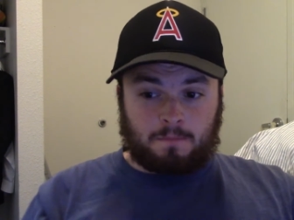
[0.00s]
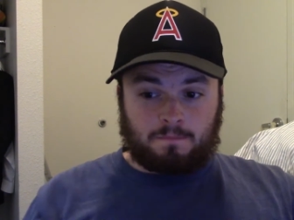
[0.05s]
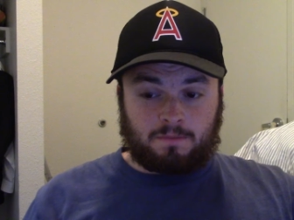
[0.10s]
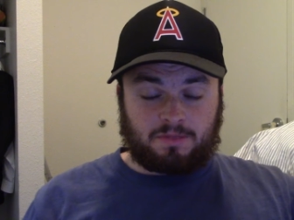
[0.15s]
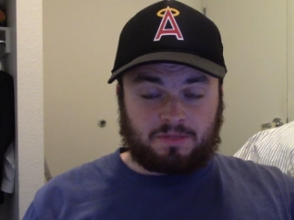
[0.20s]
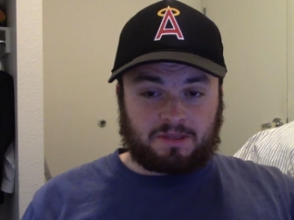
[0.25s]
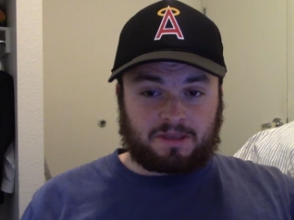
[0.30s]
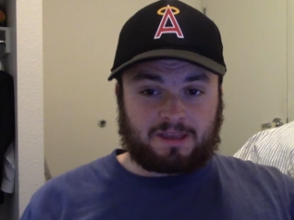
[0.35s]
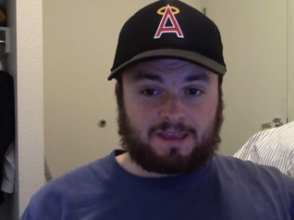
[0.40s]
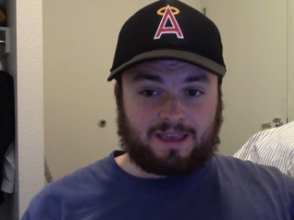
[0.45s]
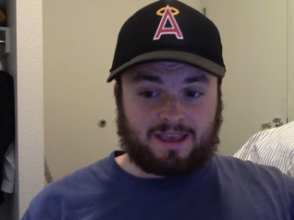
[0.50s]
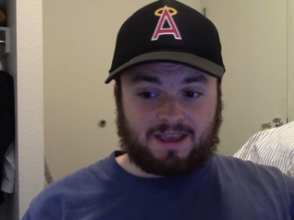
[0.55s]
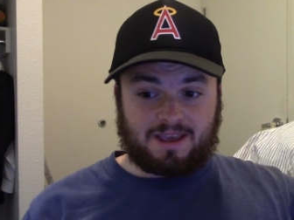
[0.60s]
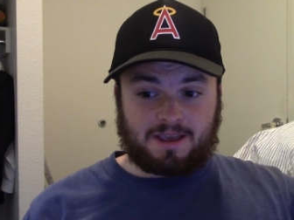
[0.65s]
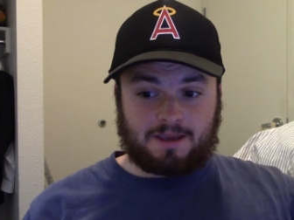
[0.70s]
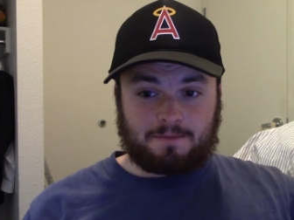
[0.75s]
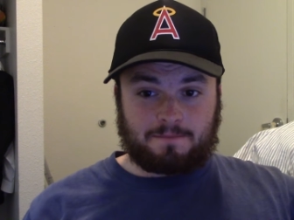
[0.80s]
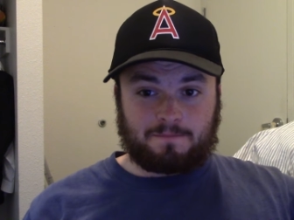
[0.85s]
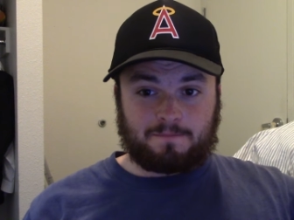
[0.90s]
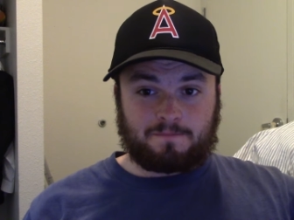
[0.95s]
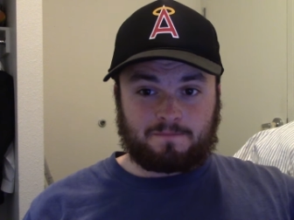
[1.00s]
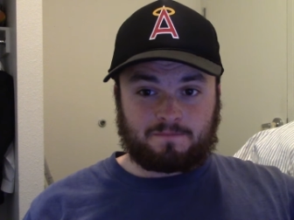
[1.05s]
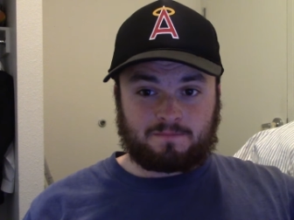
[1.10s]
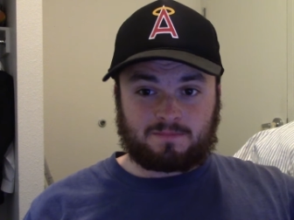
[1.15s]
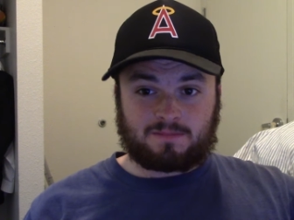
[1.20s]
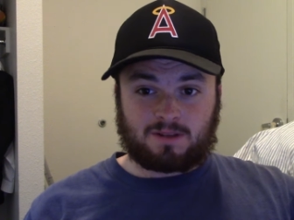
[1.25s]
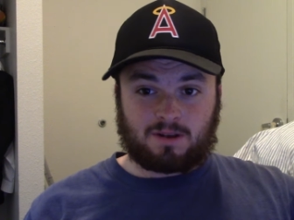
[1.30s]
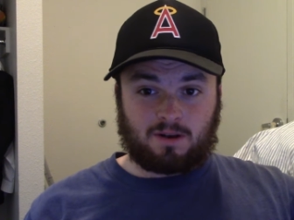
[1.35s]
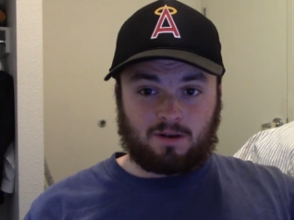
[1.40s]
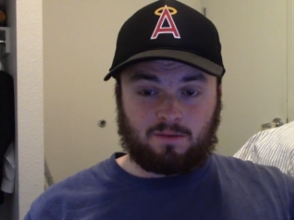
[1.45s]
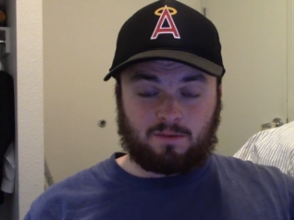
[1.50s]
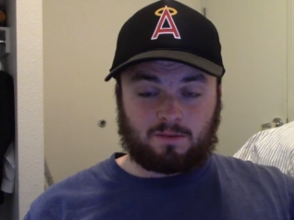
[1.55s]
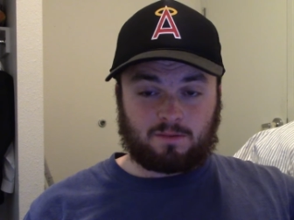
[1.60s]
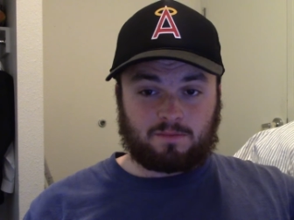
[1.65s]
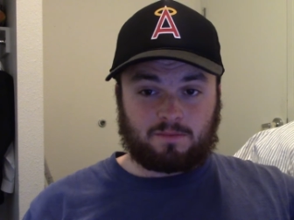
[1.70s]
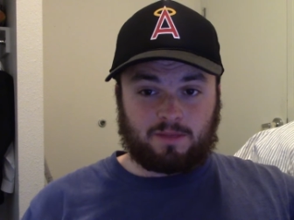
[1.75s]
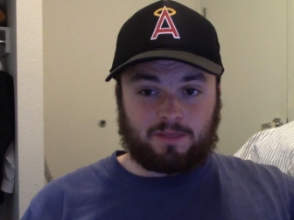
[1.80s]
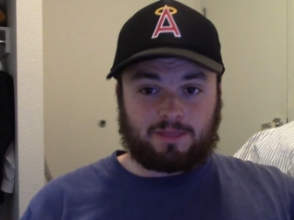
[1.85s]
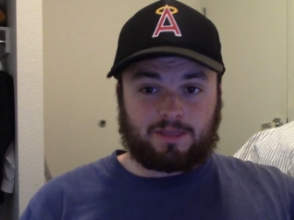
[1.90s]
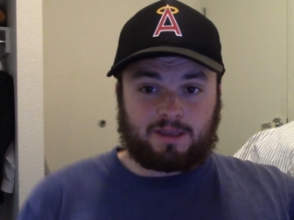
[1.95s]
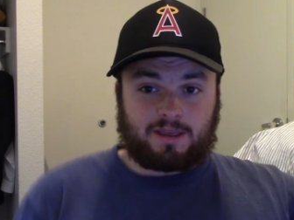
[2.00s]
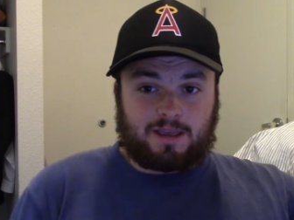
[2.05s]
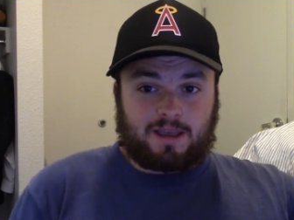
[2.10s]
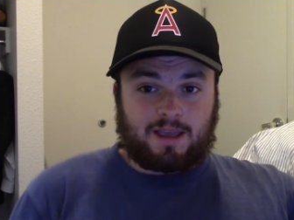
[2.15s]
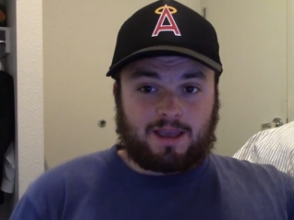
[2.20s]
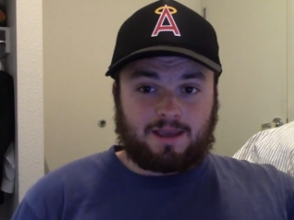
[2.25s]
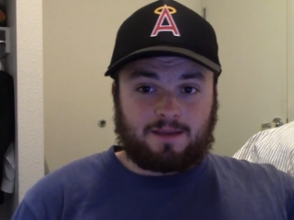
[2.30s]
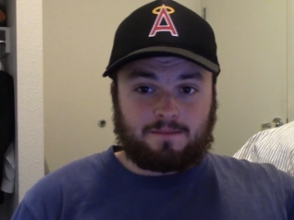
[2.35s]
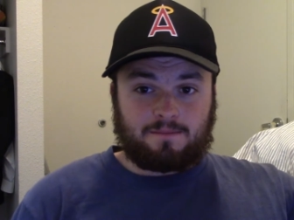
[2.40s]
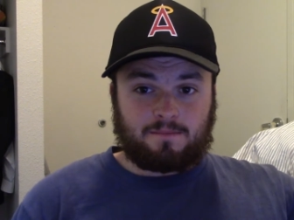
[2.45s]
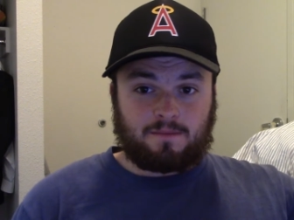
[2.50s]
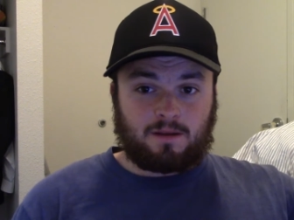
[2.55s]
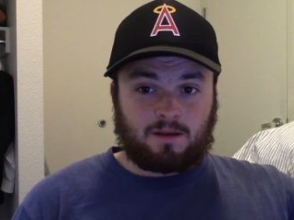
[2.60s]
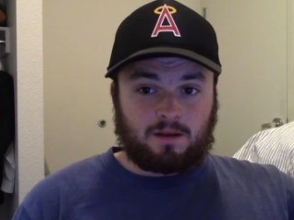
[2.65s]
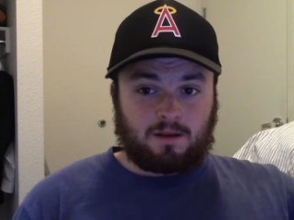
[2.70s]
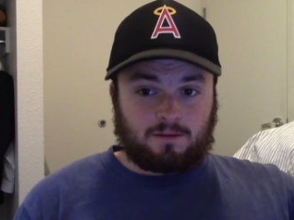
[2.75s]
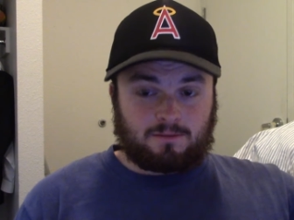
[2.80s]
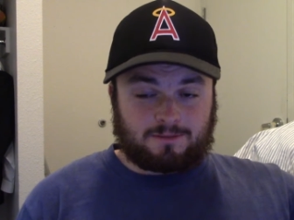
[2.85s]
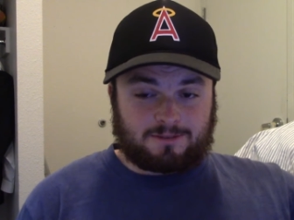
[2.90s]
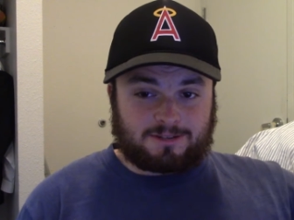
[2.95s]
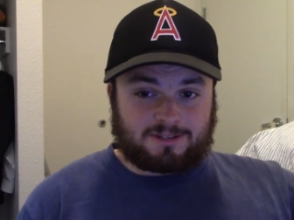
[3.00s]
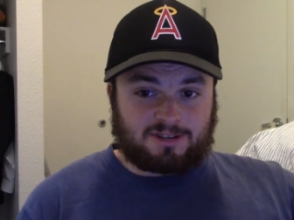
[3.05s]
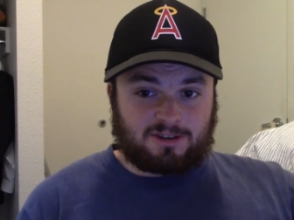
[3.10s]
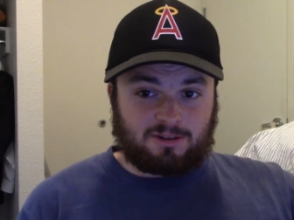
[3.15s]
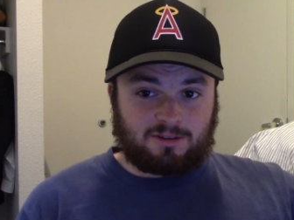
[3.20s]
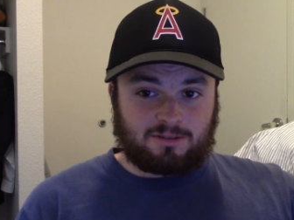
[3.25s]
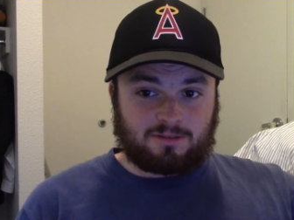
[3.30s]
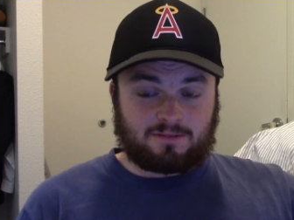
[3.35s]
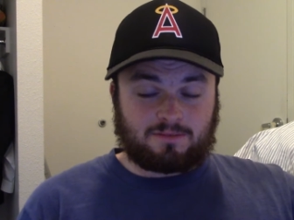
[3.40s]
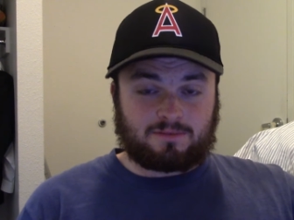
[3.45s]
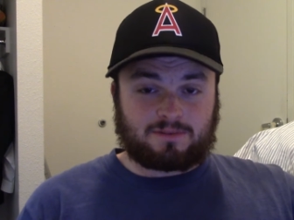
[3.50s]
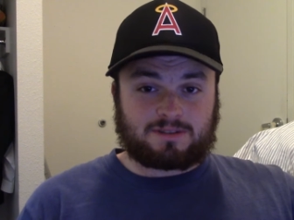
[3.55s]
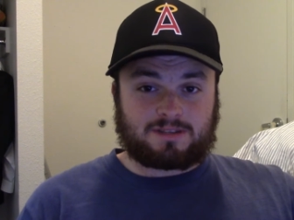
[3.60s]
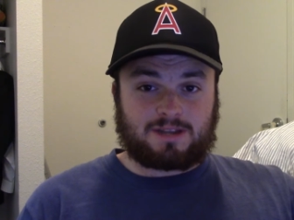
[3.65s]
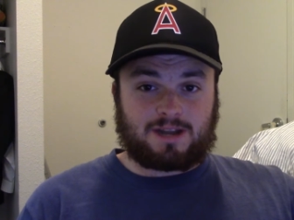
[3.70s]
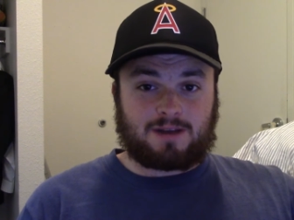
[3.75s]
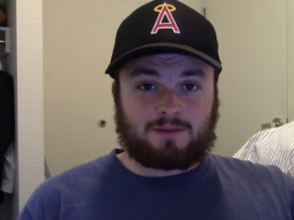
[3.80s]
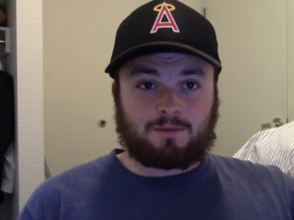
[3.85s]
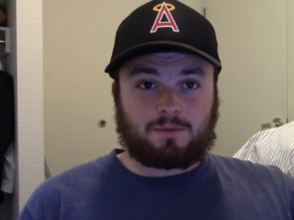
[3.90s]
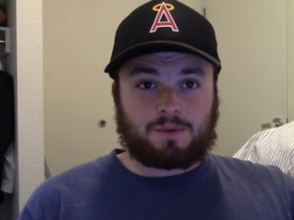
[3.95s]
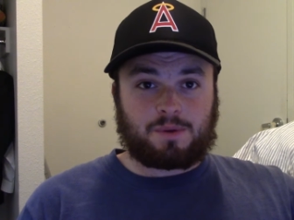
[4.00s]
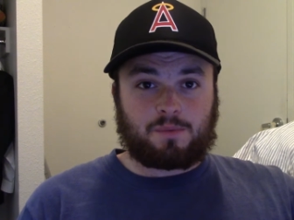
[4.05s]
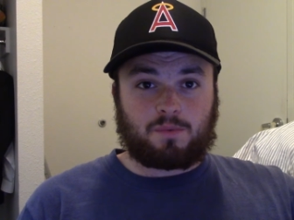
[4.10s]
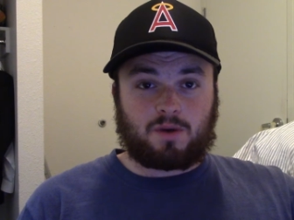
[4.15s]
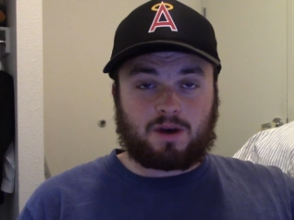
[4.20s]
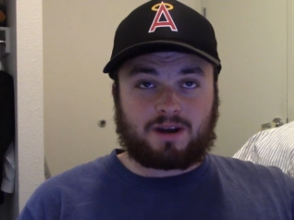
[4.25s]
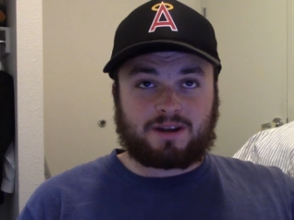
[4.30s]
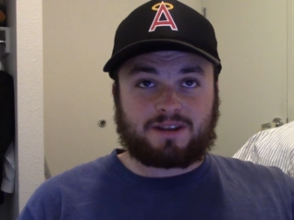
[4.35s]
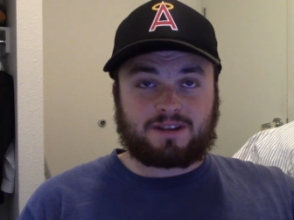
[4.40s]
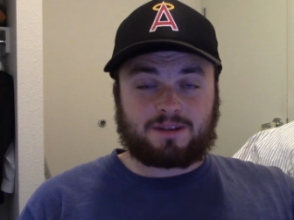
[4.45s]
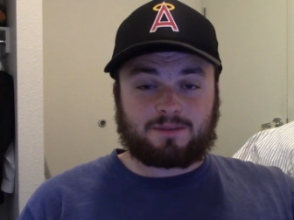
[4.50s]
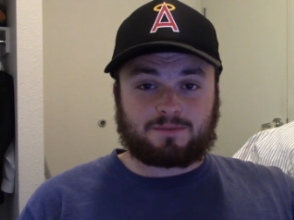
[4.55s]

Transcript: but the game over but the game result was not what we wanted.